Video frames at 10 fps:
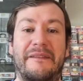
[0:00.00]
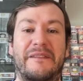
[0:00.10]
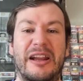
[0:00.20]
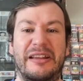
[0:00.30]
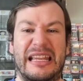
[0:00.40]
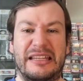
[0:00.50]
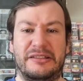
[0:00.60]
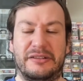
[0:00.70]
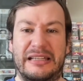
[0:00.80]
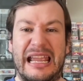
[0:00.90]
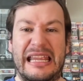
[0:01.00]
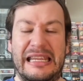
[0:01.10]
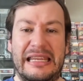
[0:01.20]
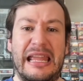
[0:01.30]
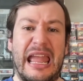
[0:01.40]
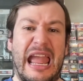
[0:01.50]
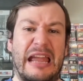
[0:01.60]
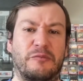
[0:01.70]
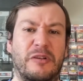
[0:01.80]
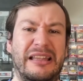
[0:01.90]
very entertaining,
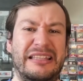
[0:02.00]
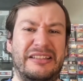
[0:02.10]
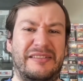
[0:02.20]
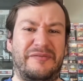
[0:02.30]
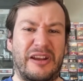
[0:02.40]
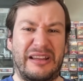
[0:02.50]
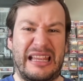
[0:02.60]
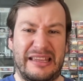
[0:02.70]
and really just very